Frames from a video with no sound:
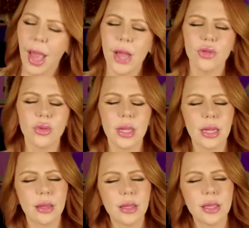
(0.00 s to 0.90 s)
Interesting.
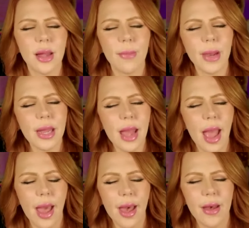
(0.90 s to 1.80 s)
Does somebody
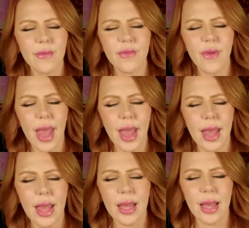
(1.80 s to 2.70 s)
have
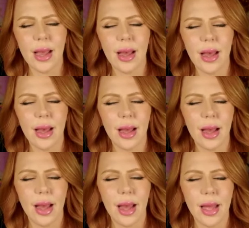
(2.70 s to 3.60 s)
a
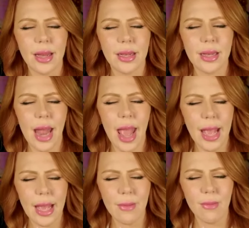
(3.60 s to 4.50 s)

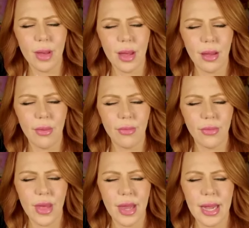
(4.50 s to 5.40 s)
name
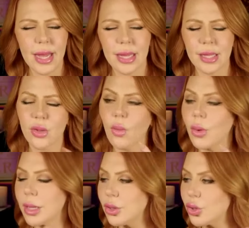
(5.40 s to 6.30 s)
that is, or
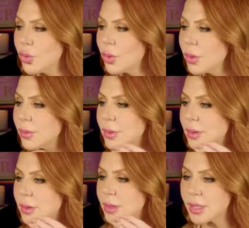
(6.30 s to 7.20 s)
is your
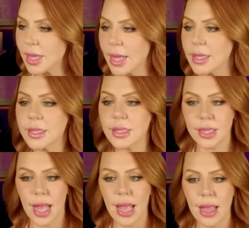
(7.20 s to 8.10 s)
son's
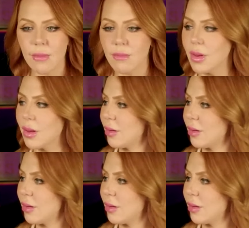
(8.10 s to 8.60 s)
name